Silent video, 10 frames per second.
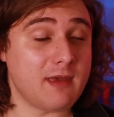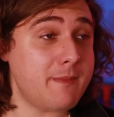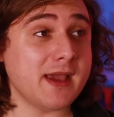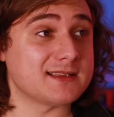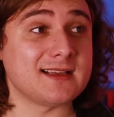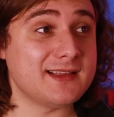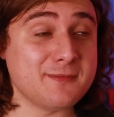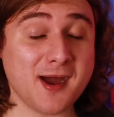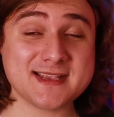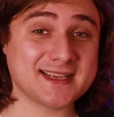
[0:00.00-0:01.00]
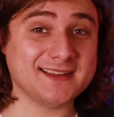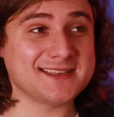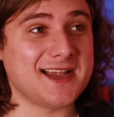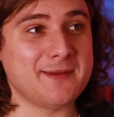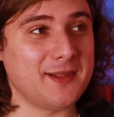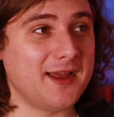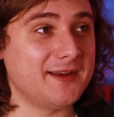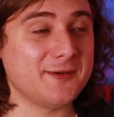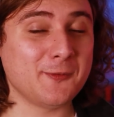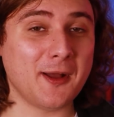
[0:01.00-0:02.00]
Maybe I'll tell you my Zelda
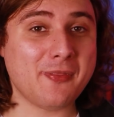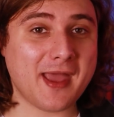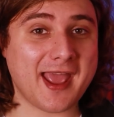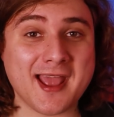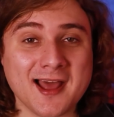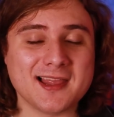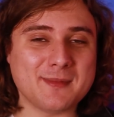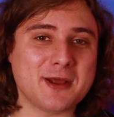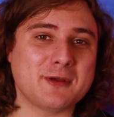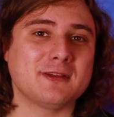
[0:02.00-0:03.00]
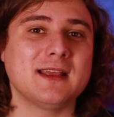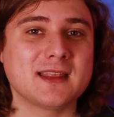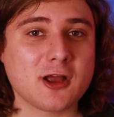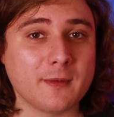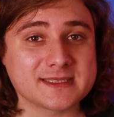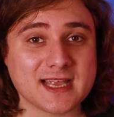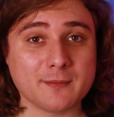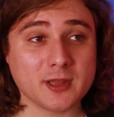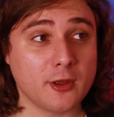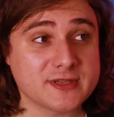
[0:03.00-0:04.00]
timeline one day. Let me know what you think in the comments
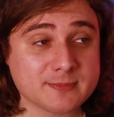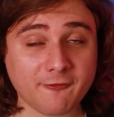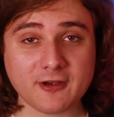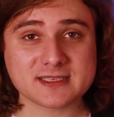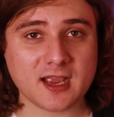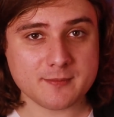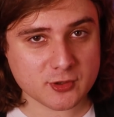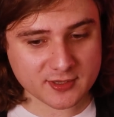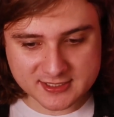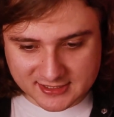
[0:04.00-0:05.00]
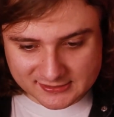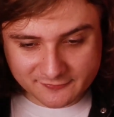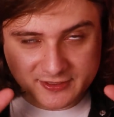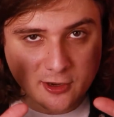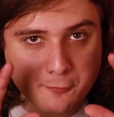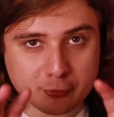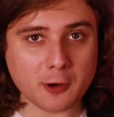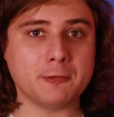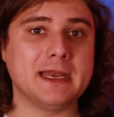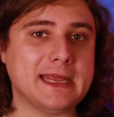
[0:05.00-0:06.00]
down below. This is my first time doing a Zelda video
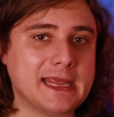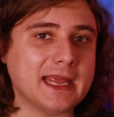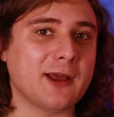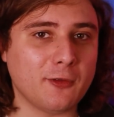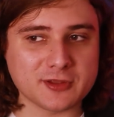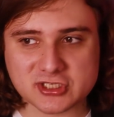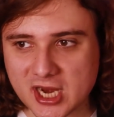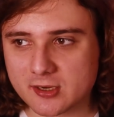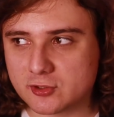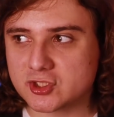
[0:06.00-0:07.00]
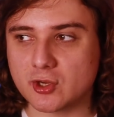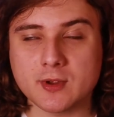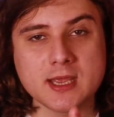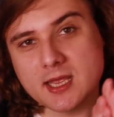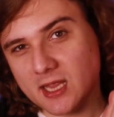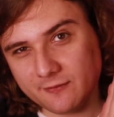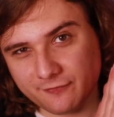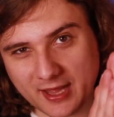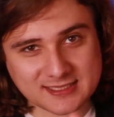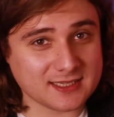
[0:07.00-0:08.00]
properly here on the channel, so
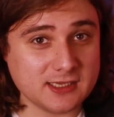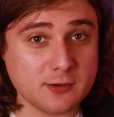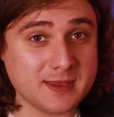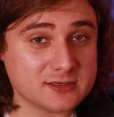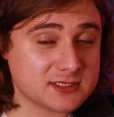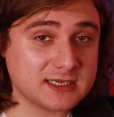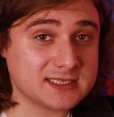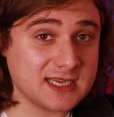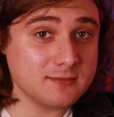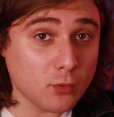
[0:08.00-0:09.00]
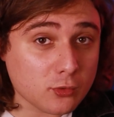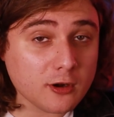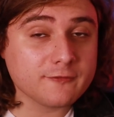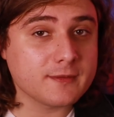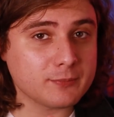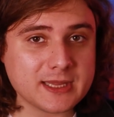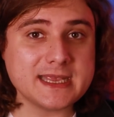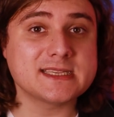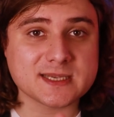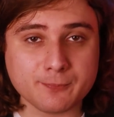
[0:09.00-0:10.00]
if that's something you'd be interested in seeing more of,
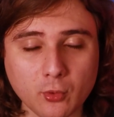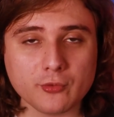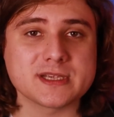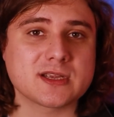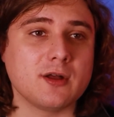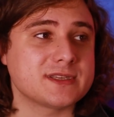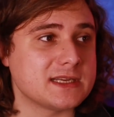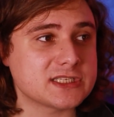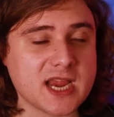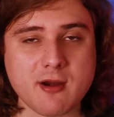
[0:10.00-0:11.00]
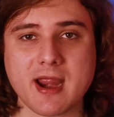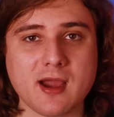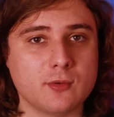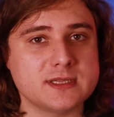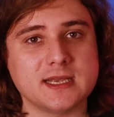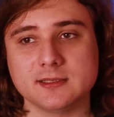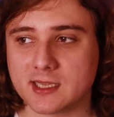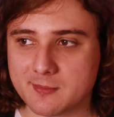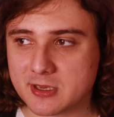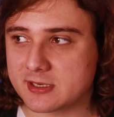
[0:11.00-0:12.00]
please support this content, share it out with
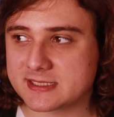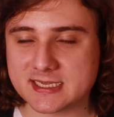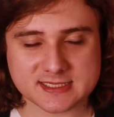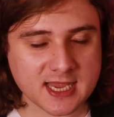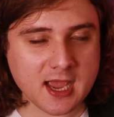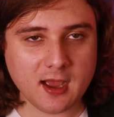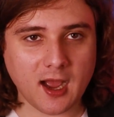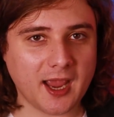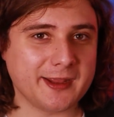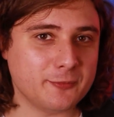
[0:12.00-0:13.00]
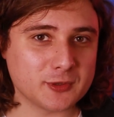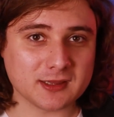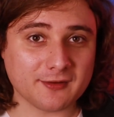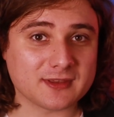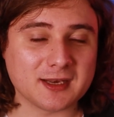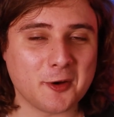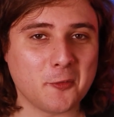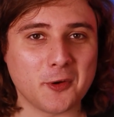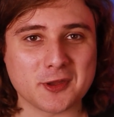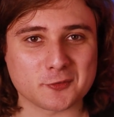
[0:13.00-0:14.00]
Zelda communities. I would love to know
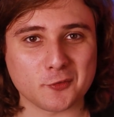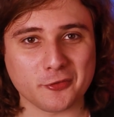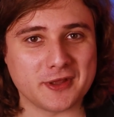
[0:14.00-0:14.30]
what you're all